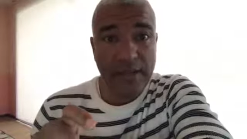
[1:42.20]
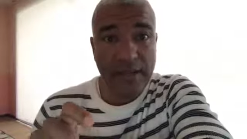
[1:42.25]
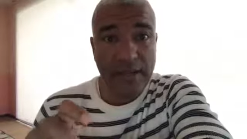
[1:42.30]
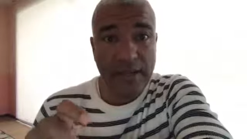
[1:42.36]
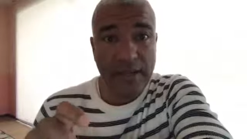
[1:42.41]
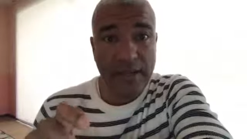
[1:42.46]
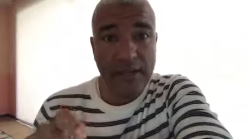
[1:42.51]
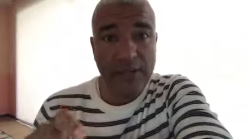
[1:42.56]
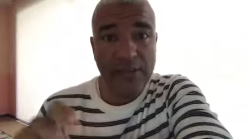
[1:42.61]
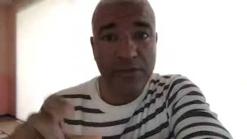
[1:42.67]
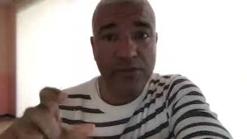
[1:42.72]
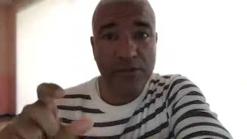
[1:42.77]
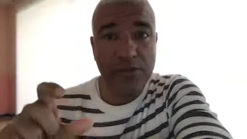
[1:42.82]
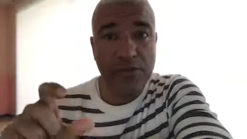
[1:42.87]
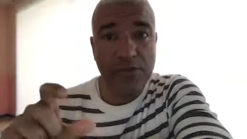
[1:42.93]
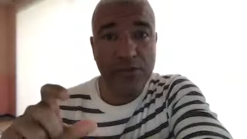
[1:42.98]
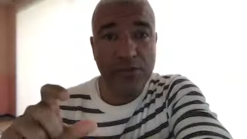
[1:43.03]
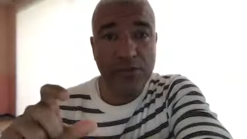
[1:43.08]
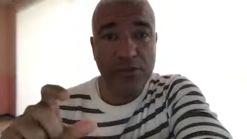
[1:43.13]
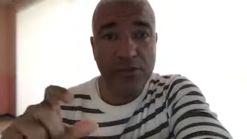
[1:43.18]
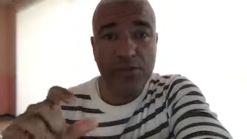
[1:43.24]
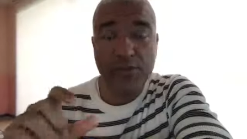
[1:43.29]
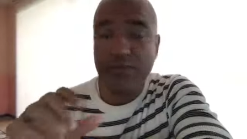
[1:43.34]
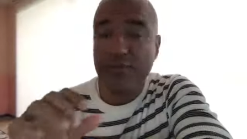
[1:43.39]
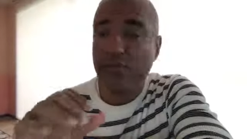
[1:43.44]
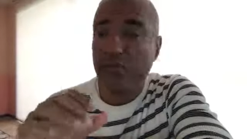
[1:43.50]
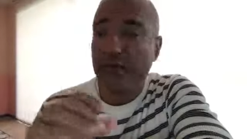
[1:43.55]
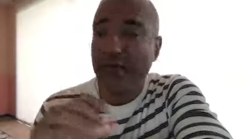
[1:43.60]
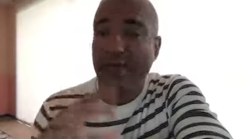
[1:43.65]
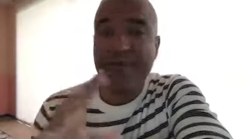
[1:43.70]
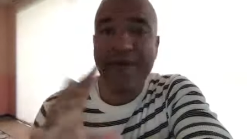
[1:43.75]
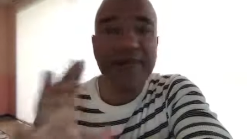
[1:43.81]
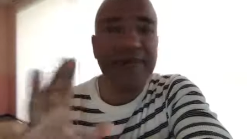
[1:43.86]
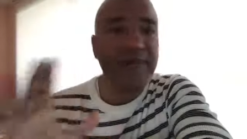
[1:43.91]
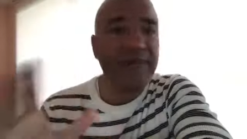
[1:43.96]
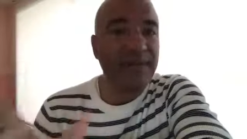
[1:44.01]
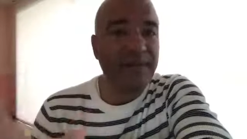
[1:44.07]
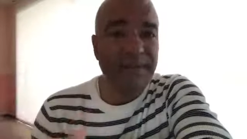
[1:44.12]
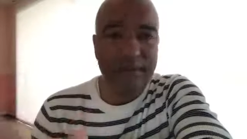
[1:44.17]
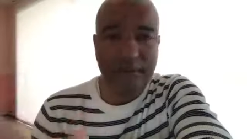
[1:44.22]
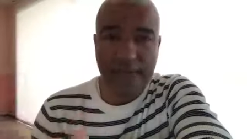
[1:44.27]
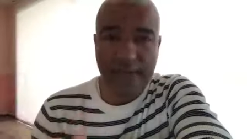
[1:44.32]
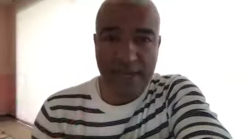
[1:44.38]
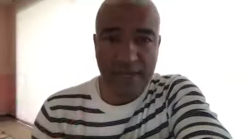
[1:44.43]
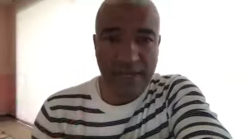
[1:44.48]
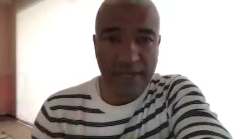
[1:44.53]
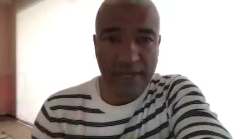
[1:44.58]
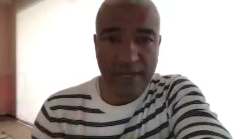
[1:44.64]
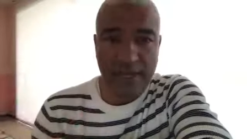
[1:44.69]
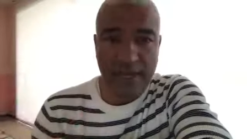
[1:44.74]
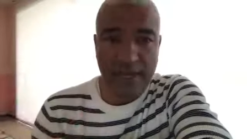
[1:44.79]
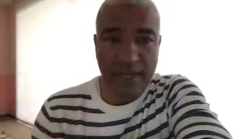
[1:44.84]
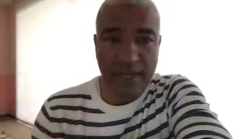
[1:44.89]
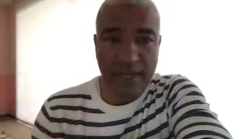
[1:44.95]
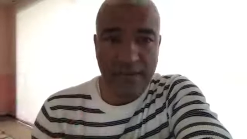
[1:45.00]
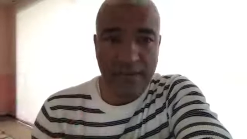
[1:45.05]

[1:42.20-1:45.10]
into whatever endeavor that you're taking